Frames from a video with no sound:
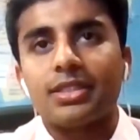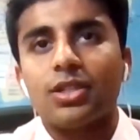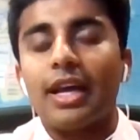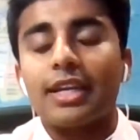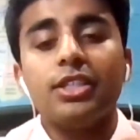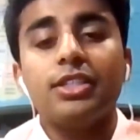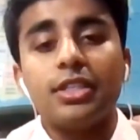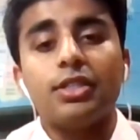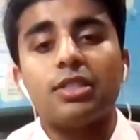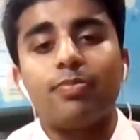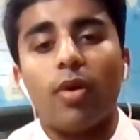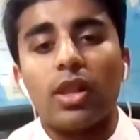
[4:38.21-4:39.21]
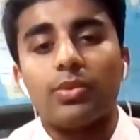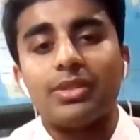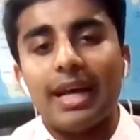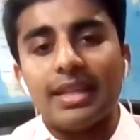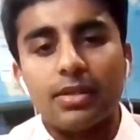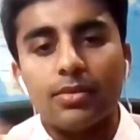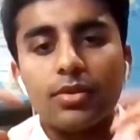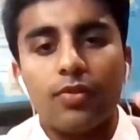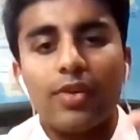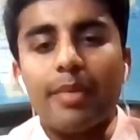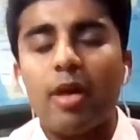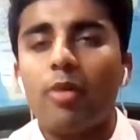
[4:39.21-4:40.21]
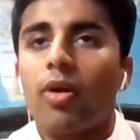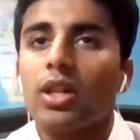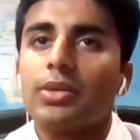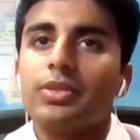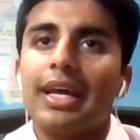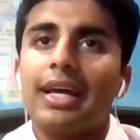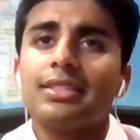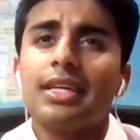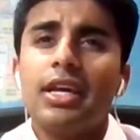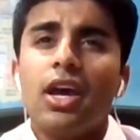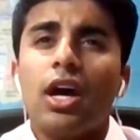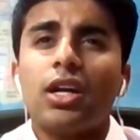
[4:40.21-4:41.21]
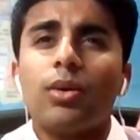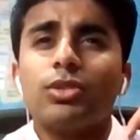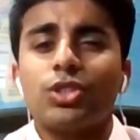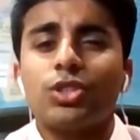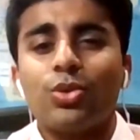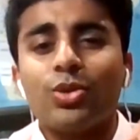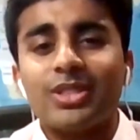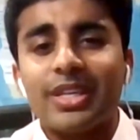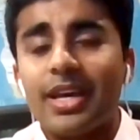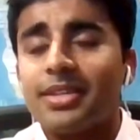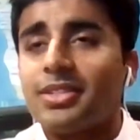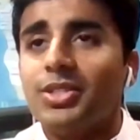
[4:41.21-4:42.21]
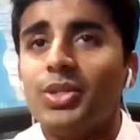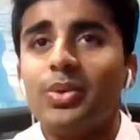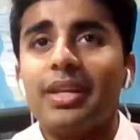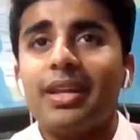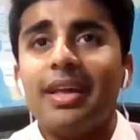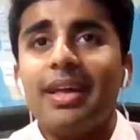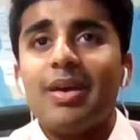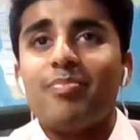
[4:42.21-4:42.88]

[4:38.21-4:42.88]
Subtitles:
So I actually did this Bollywood dance, and it was a female Bollywood dance. And I was so scared to do it.